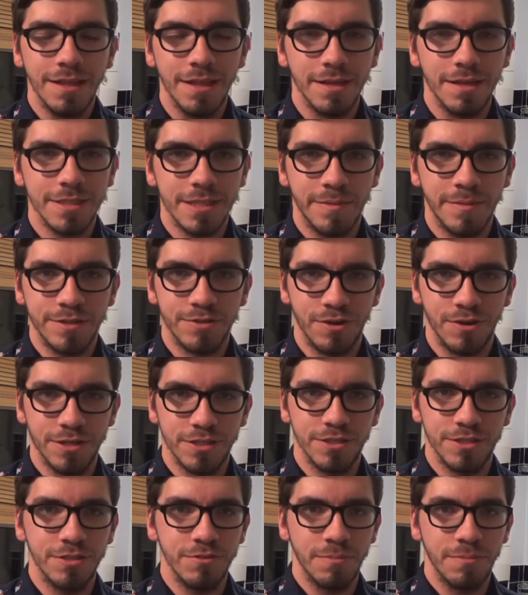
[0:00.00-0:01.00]
Last time I tried
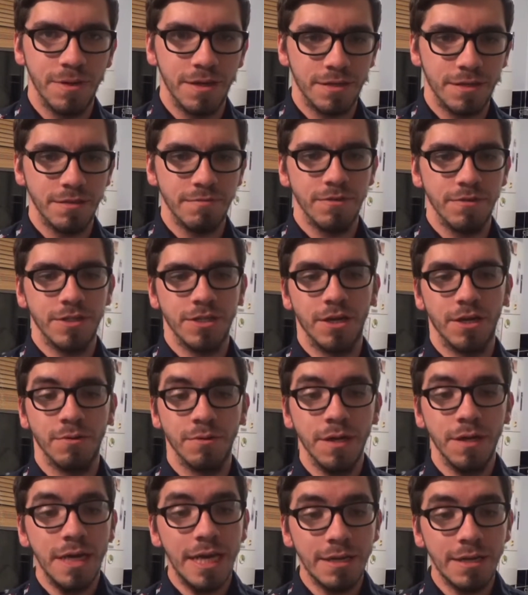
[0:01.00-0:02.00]
to do a baking video